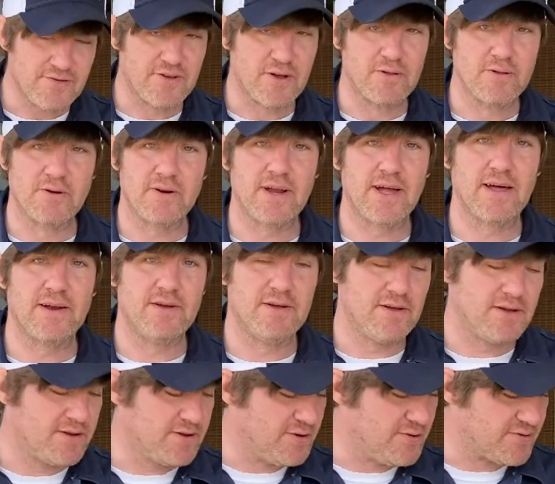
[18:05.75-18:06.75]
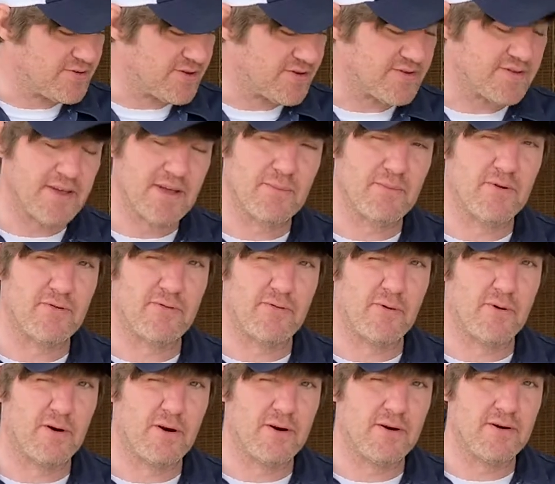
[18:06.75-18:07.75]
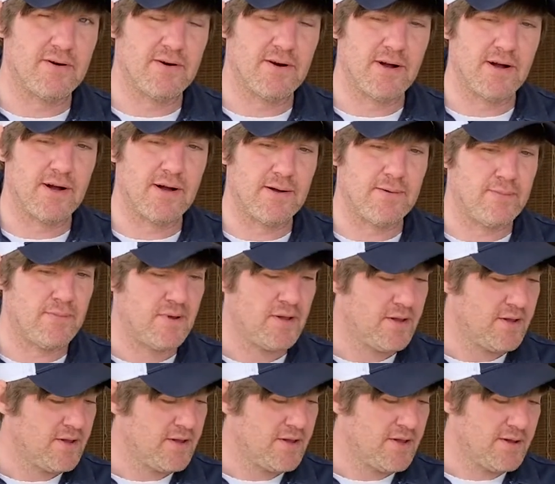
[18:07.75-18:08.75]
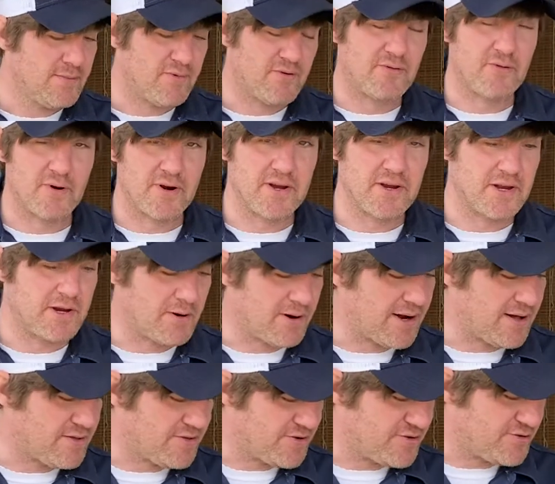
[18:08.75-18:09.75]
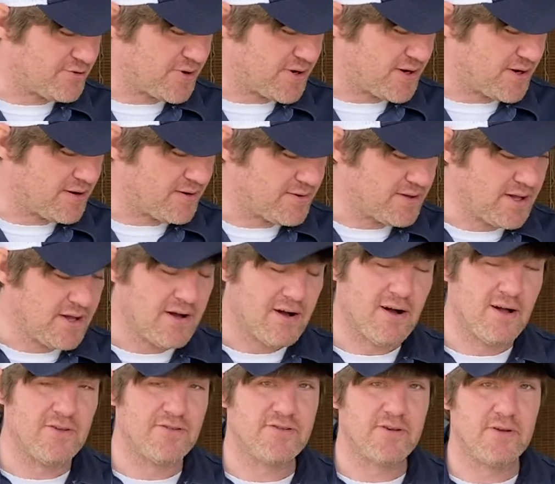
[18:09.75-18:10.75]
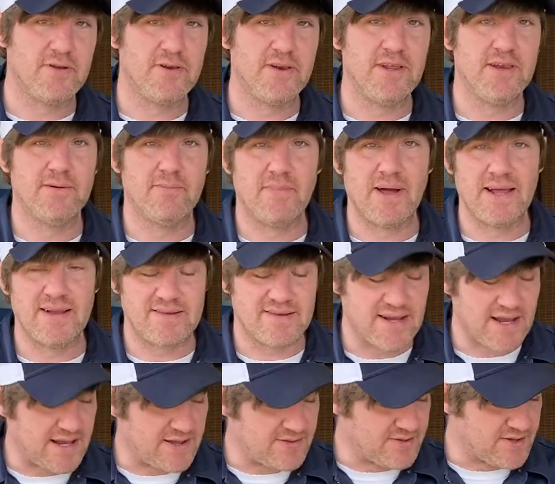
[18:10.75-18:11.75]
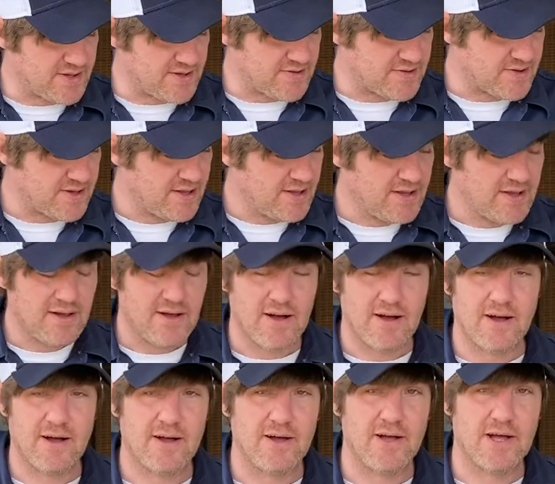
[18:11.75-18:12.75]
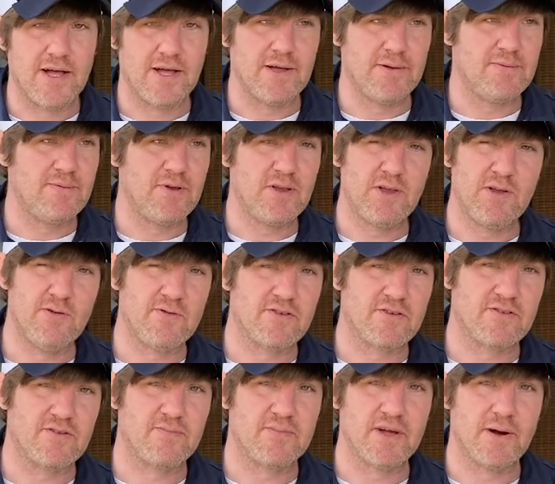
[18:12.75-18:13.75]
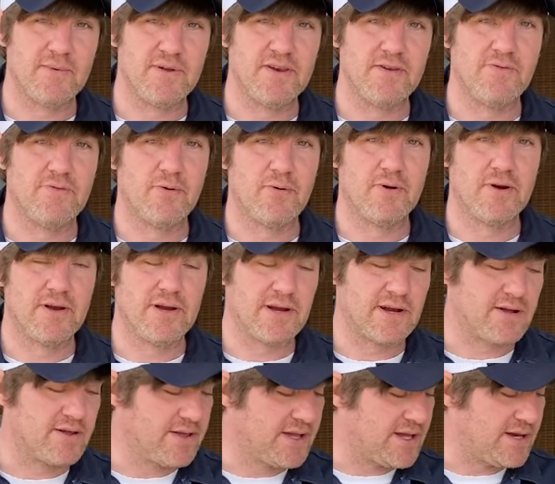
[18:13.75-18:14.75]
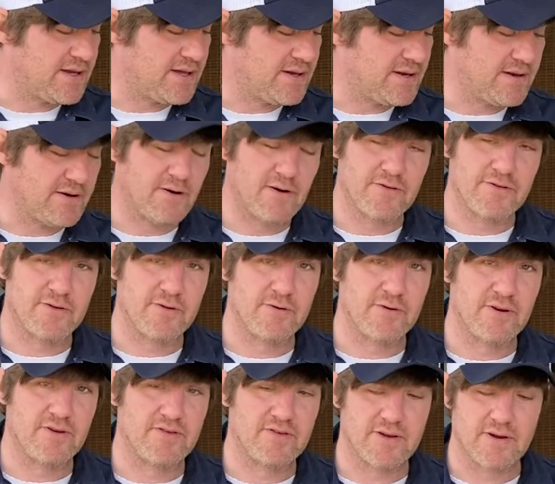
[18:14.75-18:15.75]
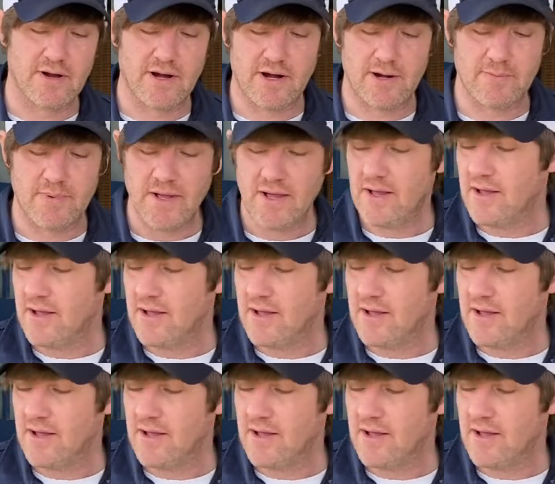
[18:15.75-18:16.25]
So learn how to use this thing before you go out on the trail. Also, you need to maintain this using some WD-40 to clean it and also grease it up.